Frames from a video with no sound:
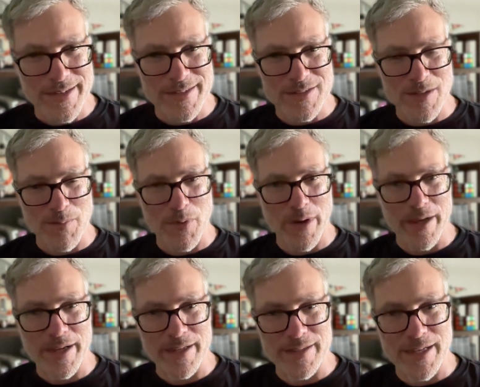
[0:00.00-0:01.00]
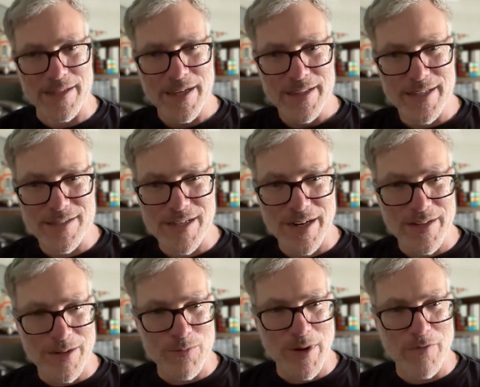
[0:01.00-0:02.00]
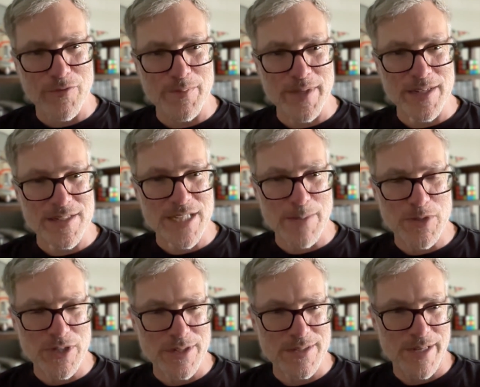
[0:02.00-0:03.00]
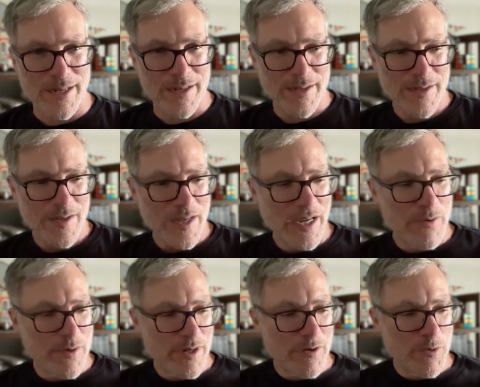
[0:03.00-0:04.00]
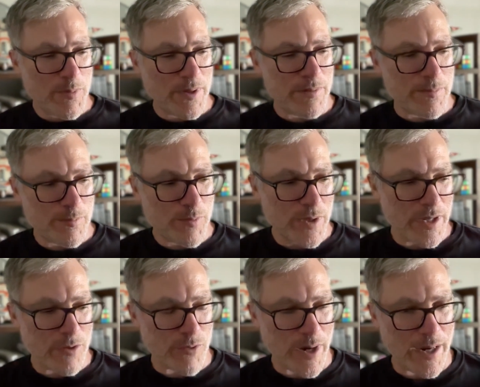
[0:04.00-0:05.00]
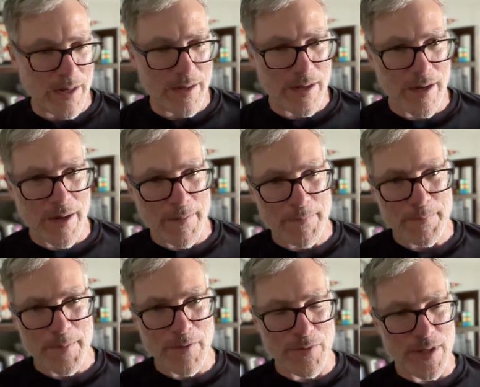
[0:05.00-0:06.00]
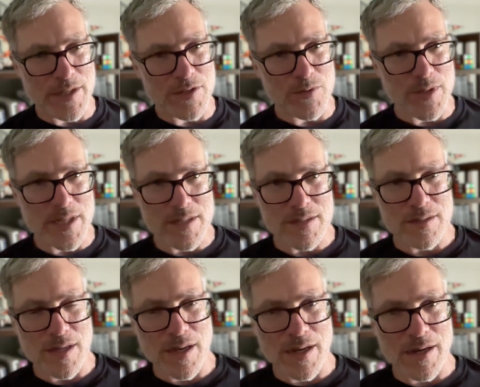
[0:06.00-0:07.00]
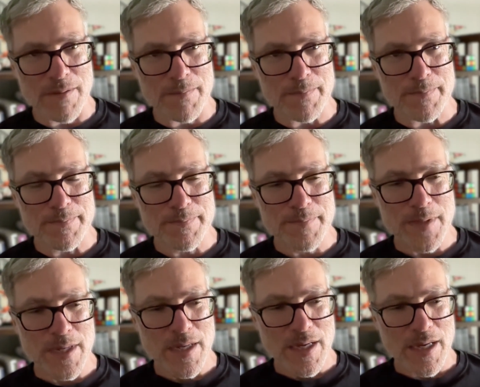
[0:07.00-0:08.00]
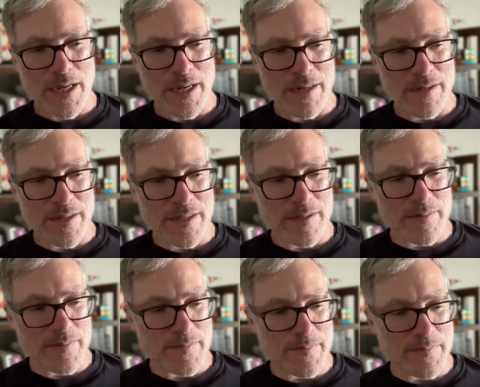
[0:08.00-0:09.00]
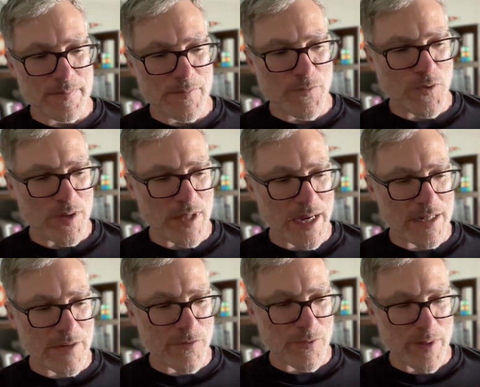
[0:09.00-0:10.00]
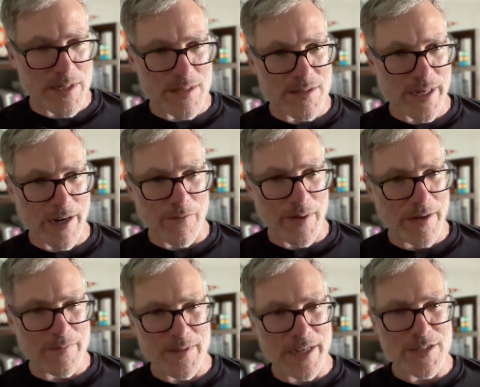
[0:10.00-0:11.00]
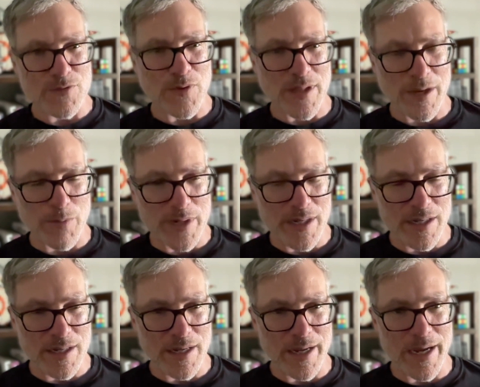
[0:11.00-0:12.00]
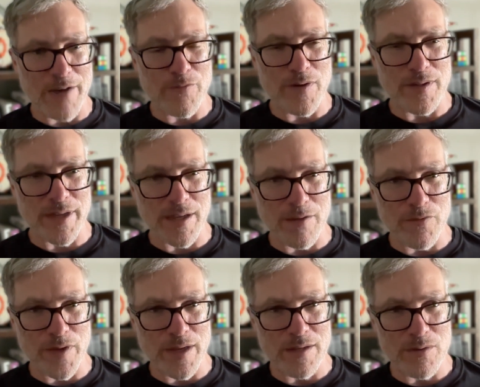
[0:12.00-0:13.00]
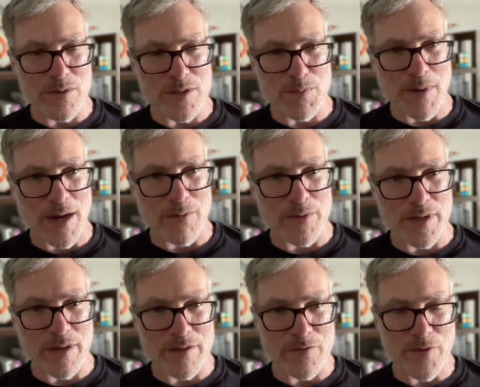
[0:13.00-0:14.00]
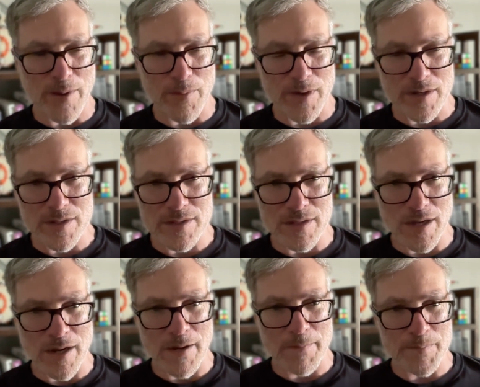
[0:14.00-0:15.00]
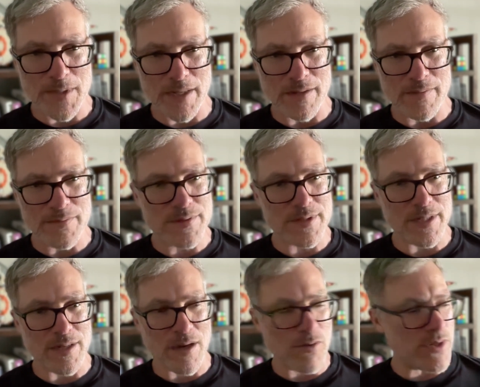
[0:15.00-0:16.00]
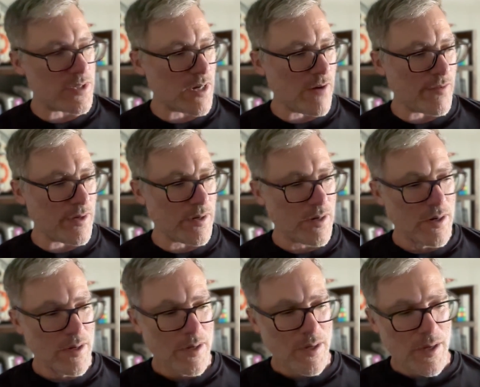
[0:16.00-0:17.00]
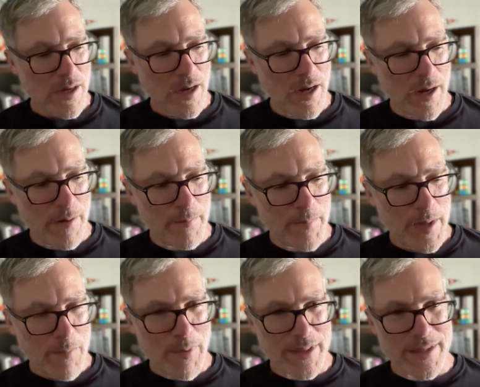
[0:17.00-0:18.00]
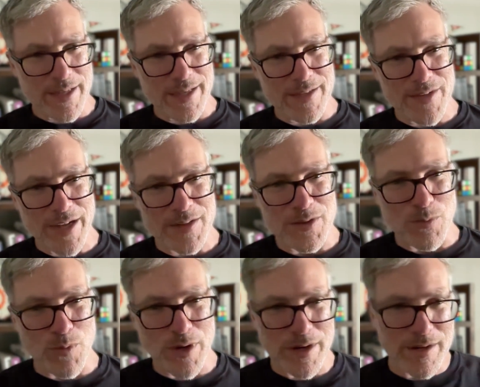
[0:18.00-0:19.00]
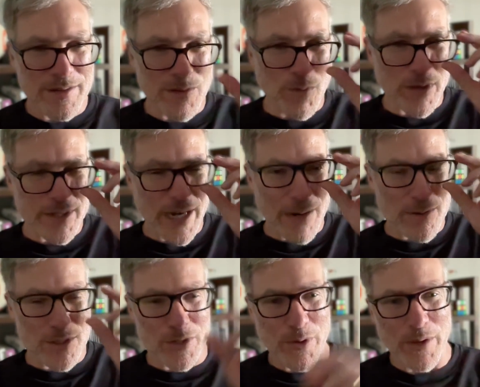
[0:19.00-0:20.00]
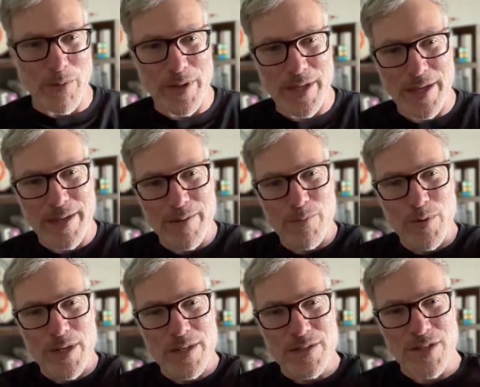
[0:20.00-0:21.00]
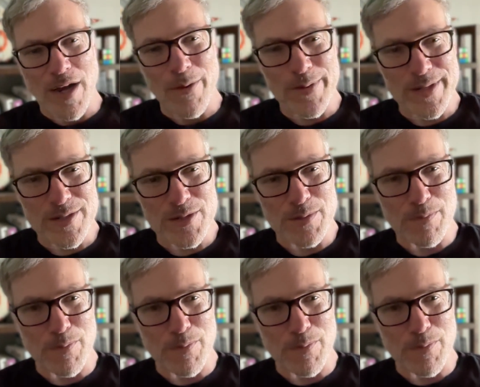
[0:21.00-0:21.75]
At some point, like that's kind of like right from the inception. Is like it would be really great if we could do this. And for a lot of different reasons, like I just felt like we needed it. I felt like it fit into a spot where the other frameworks didn't always cover. But the work that I was doing with it was always